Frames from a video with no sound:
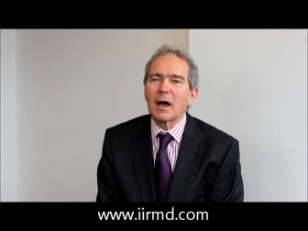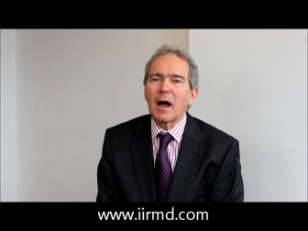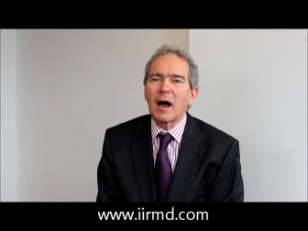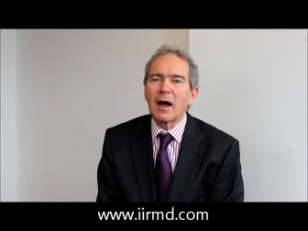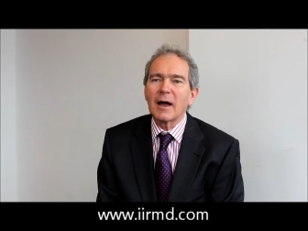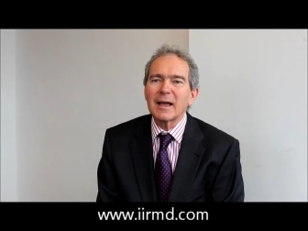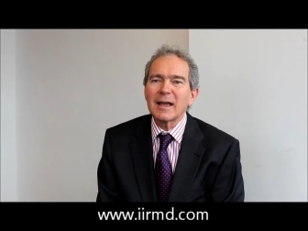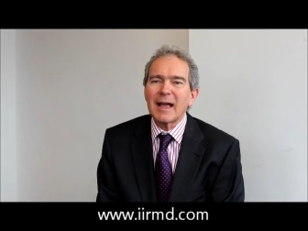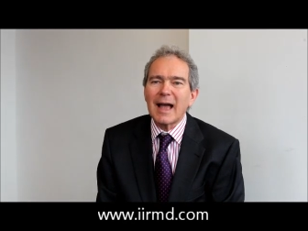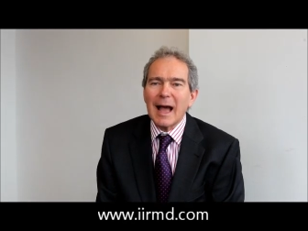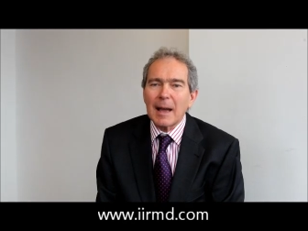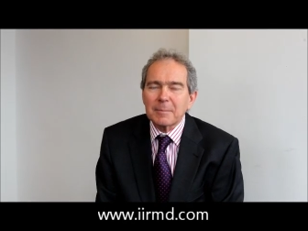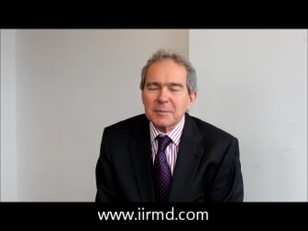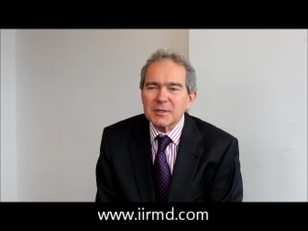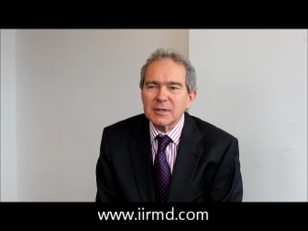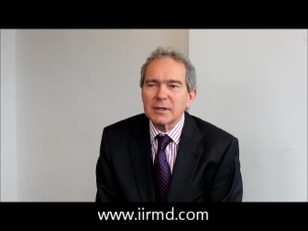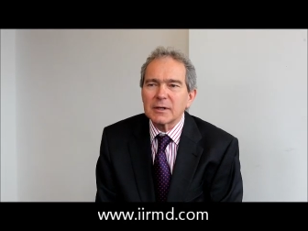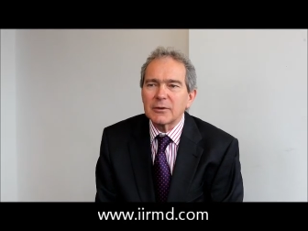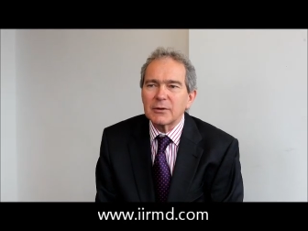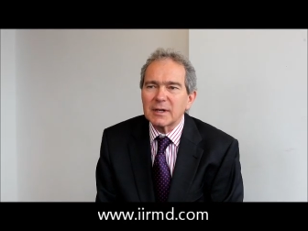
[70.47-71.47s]
are
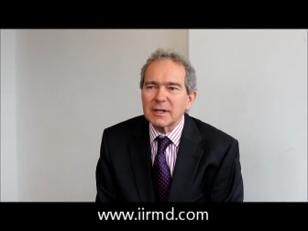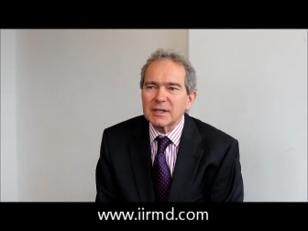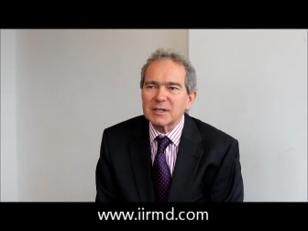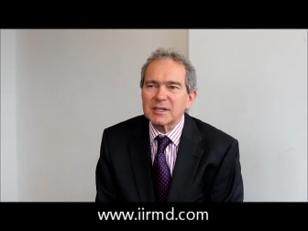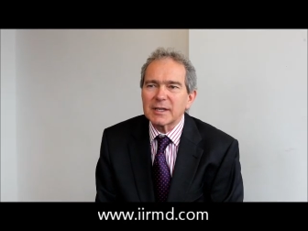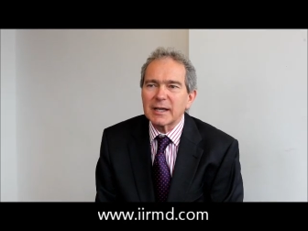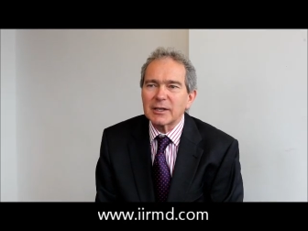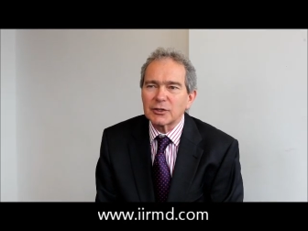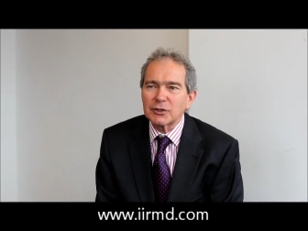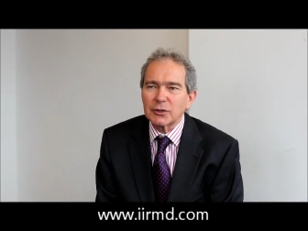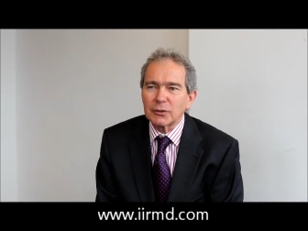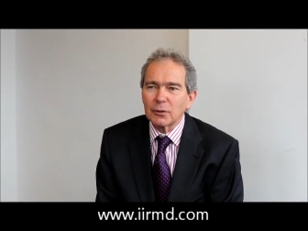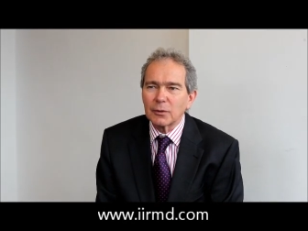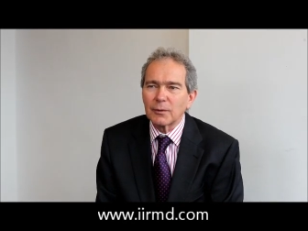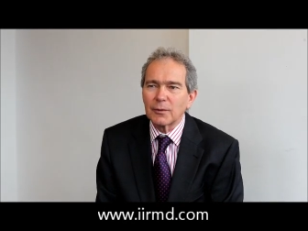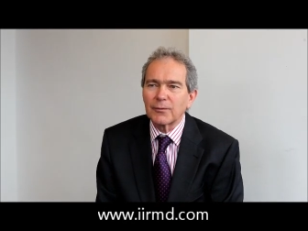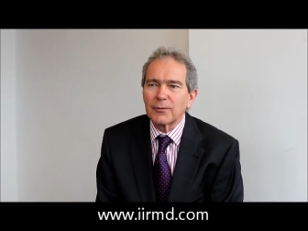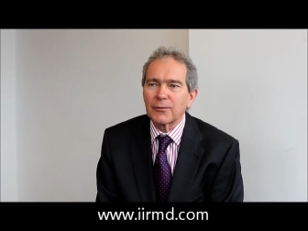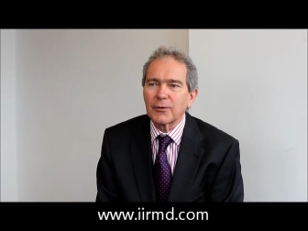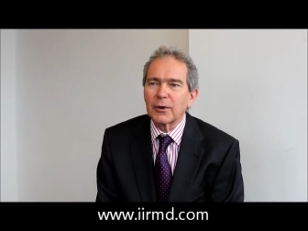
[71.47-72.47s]
absolutely essential
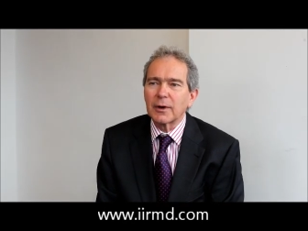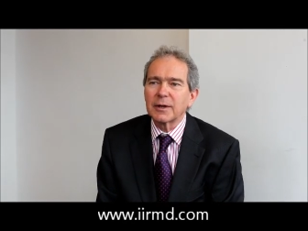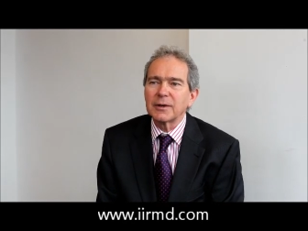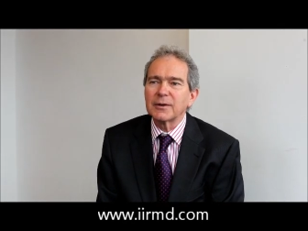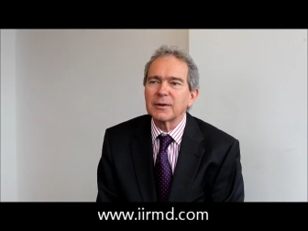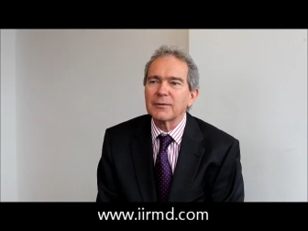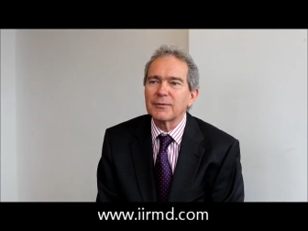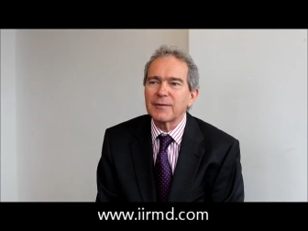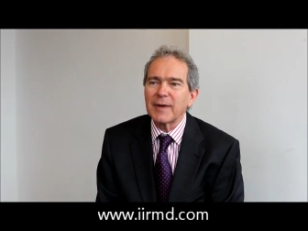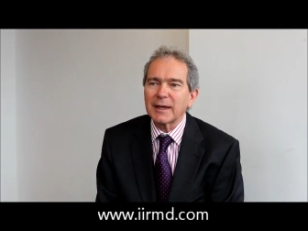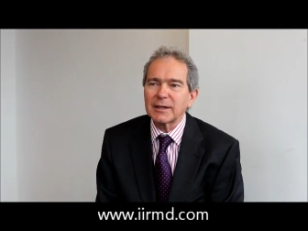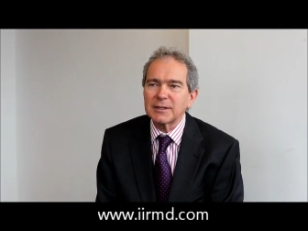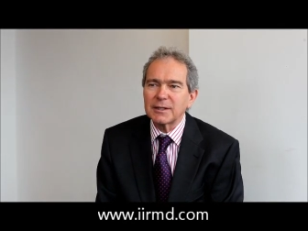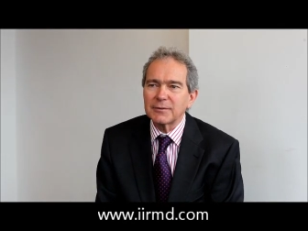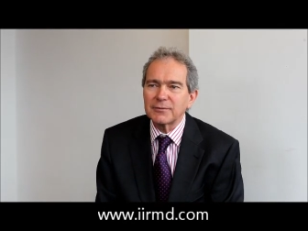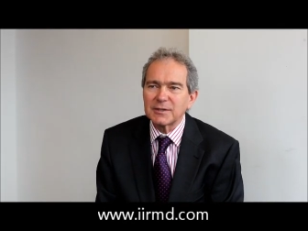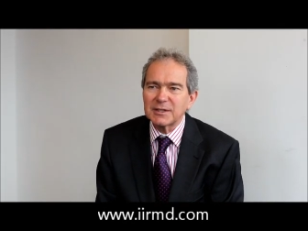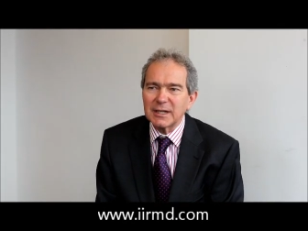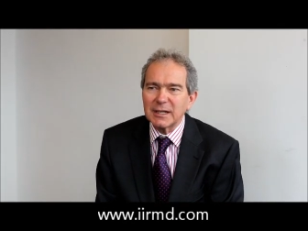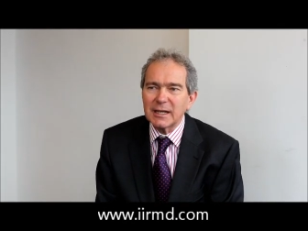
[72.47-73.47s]
for an
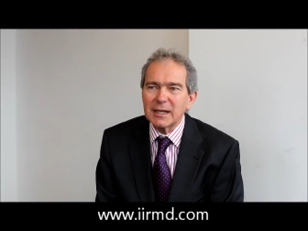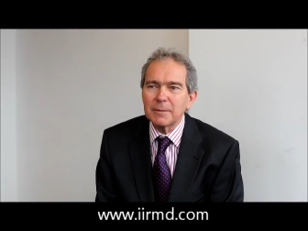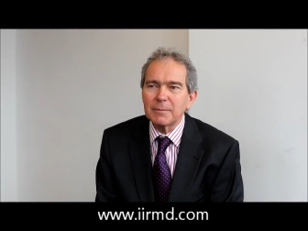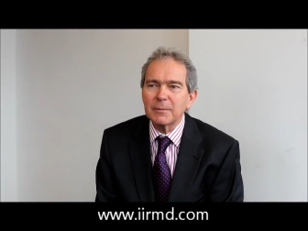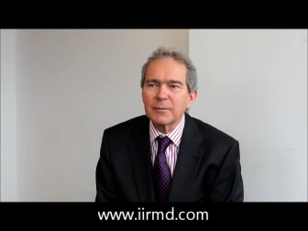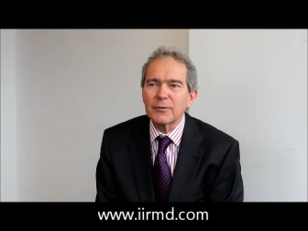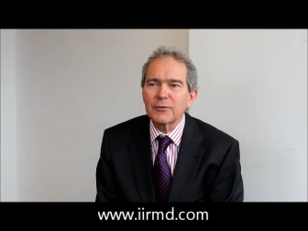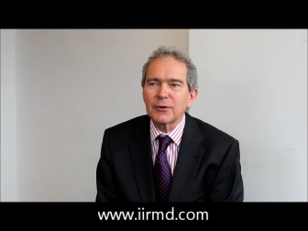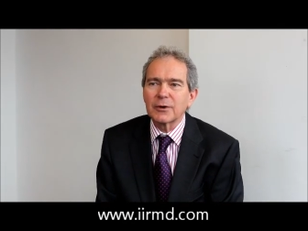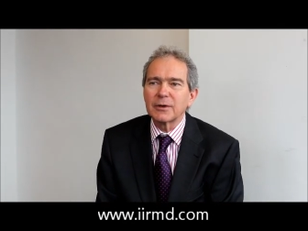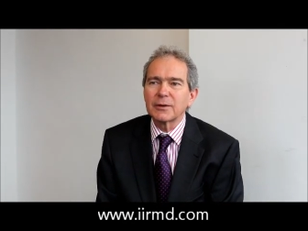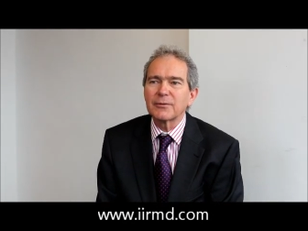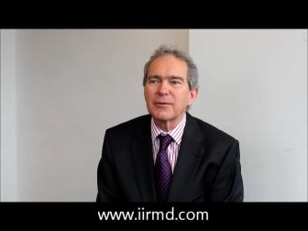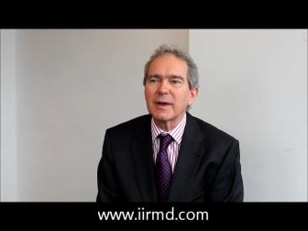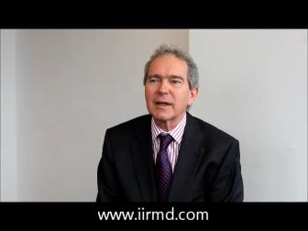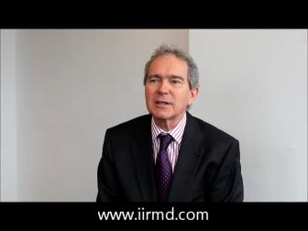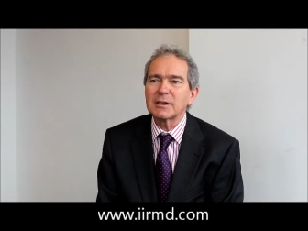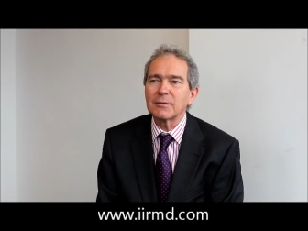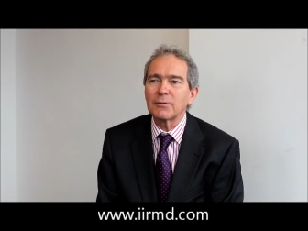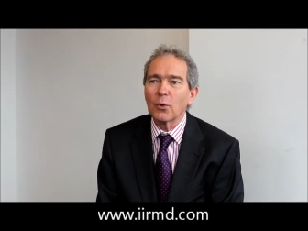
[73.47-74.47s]
effective team, for an
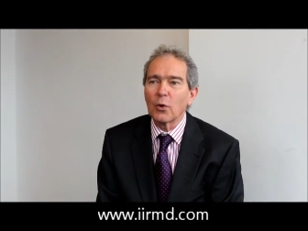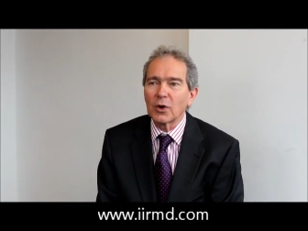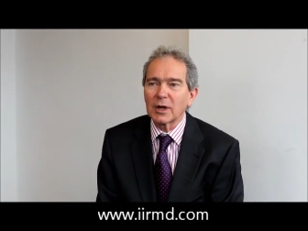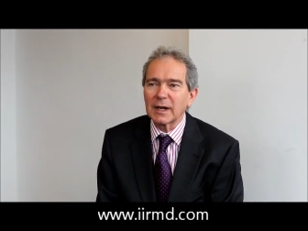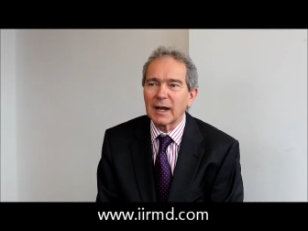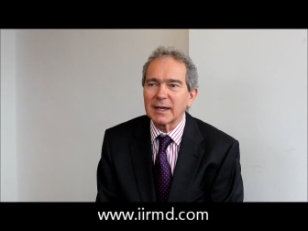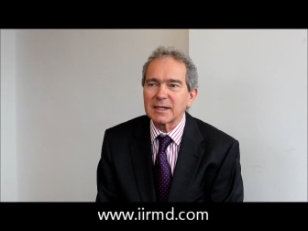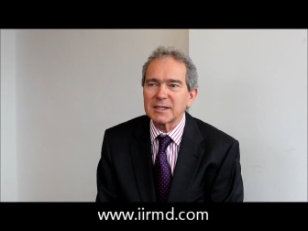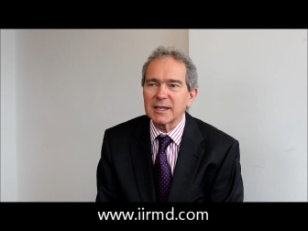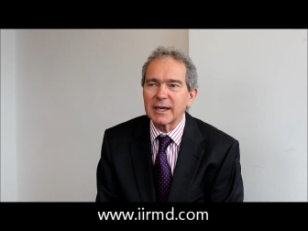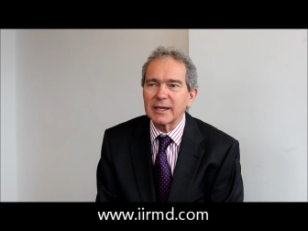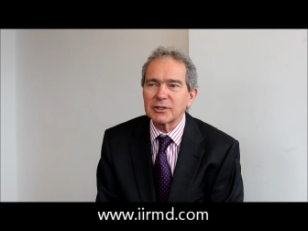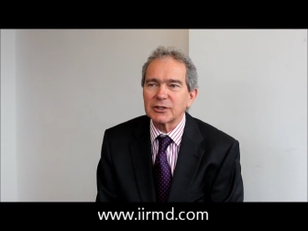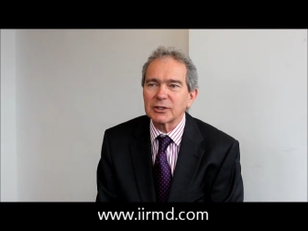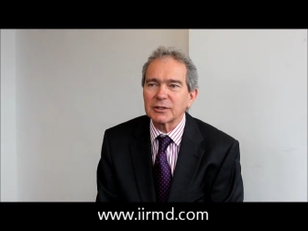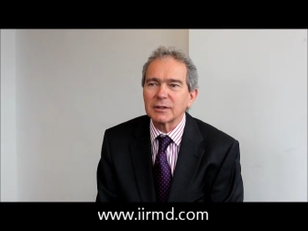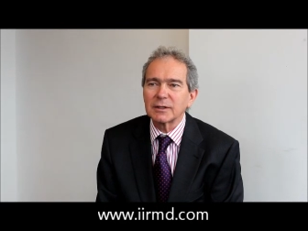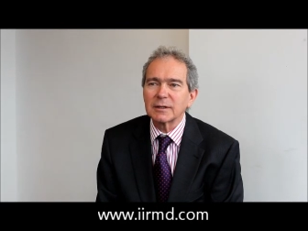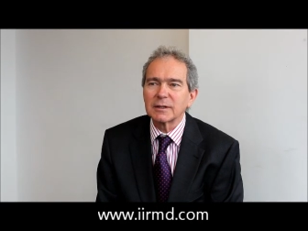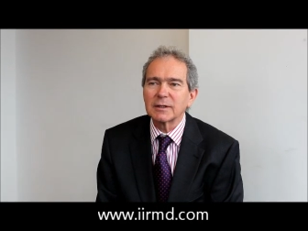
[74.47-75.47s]
effective
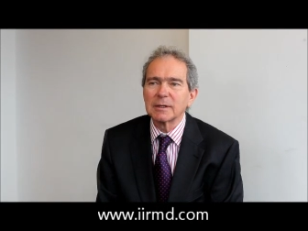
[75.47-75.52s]
organisation.